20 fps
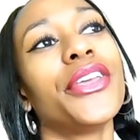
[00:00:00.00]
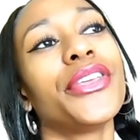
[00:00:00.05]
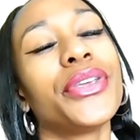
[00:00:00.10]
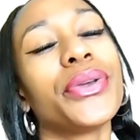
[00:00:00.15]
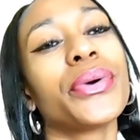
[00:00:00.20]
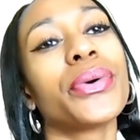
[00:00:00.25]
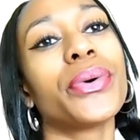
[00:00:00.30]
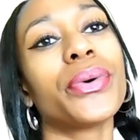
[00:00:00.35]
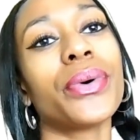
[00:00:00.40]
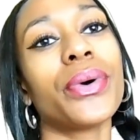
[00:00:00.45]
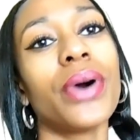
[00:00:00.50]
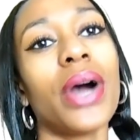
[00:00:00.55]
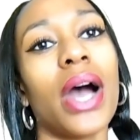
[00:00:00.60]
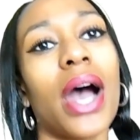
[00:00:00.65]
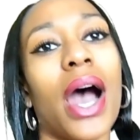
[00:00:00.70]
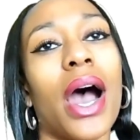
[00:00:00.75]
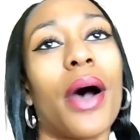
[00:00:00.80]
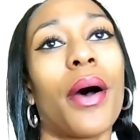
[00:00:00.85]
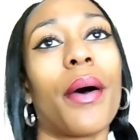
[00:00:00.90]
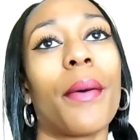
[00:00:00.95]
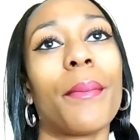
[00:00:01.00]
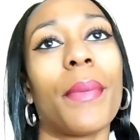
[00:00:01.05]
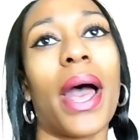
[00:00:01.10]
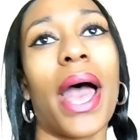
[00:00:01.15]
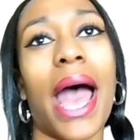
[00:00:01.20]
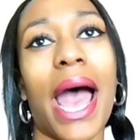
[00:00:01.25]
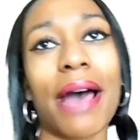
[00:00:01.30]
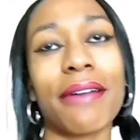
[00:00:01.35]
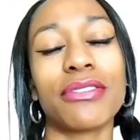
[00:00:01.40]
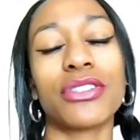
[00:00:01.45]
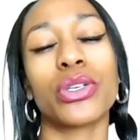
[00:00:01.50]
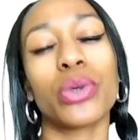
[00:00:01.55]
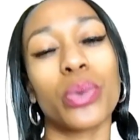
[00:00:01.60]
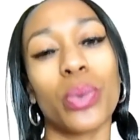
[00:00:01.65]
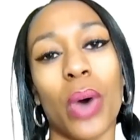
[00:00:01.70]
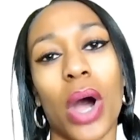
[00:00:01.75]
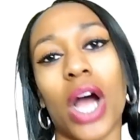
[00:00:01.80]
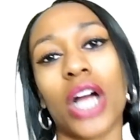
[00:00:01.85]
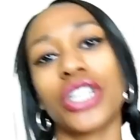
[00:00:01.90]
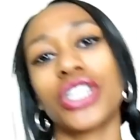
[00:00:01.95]
you have to
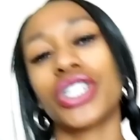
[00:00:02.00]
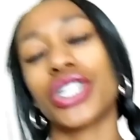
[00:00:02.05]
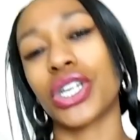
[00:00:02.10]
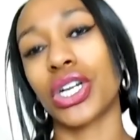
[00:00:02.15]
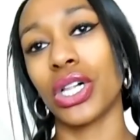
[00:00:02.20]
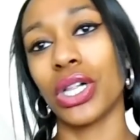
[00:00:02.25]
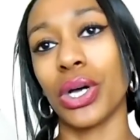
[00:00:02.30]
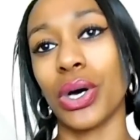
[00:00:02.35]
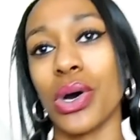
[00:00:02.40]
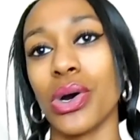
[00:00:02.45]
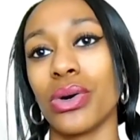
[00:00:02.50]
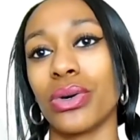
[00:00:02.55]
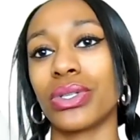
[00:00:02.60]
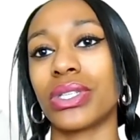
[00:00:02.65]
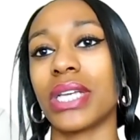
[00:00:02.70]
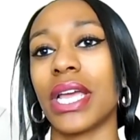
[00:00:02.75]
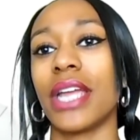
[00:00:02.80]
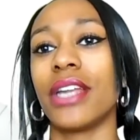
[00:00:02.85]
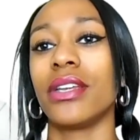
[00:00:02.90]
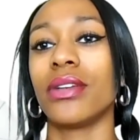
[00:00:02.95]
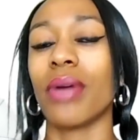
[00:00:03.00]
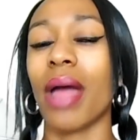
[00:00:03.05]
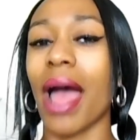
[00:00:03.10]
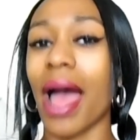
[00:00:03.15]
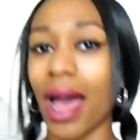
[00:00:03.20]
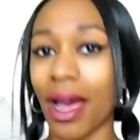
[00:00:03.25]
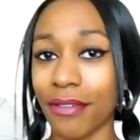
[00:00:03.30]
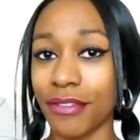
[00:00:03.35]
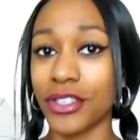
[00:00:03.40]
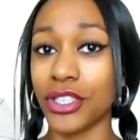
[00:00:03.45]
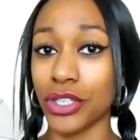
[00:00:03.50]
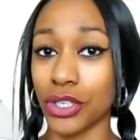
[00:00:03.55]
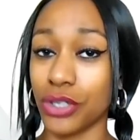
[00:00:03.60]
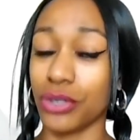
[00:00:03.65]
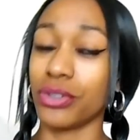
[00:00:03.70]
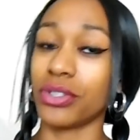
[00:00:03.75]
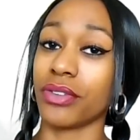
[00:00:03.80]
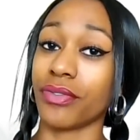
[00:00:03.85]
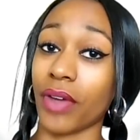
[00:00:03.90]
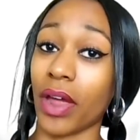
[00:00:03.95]
wash your clothes, and you have to
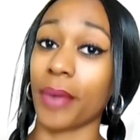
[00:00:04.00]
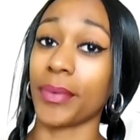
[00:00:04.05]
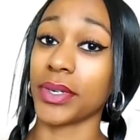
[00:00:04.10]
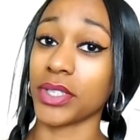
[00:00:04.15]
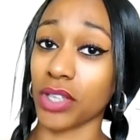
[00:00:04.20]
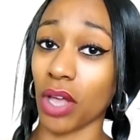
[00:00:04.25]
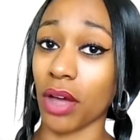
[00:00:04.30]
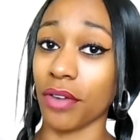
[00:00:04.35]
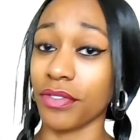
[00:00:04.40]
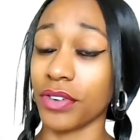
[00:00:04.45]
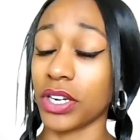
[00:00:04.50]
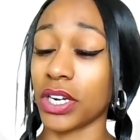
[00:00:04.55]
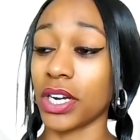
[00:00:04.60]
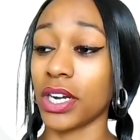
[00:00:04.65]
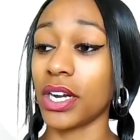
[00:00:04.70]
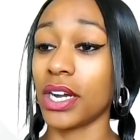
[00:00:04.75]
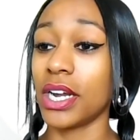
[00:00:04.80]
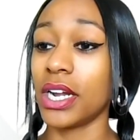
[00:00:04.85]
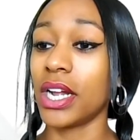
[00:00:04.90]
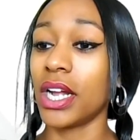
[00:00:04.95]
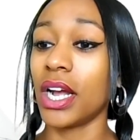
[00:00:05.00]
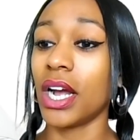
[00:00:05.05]
use the fabric softener.